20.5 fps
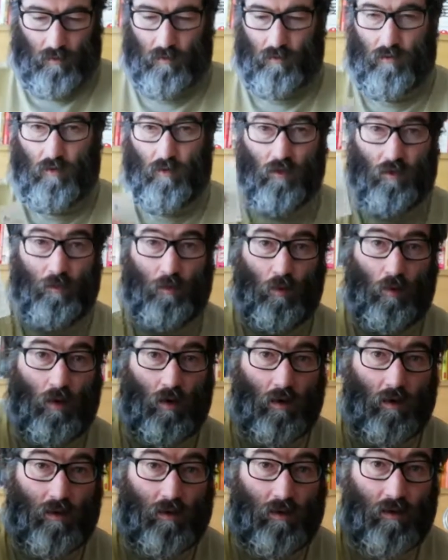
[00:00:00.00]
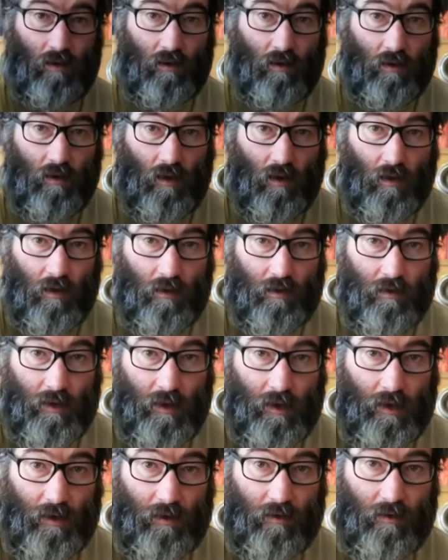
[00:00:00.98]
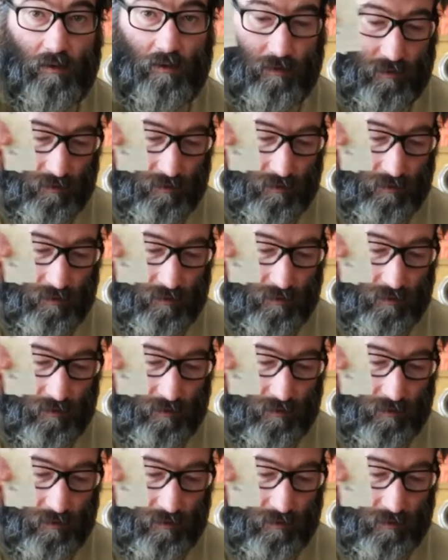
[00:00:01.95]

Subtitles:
transport ticket